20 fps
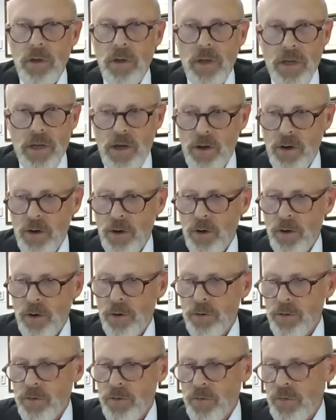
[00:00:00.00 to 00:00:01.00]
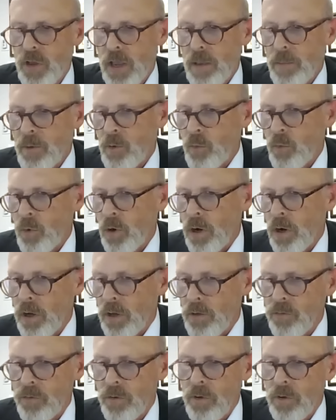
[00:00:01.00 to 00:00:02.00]
And here the statement
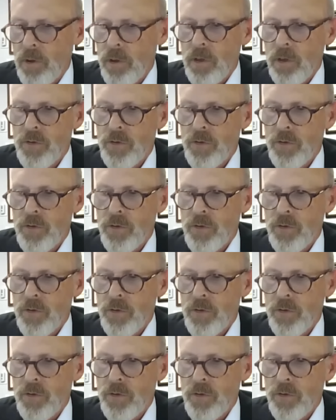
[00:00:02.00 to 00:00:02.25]
was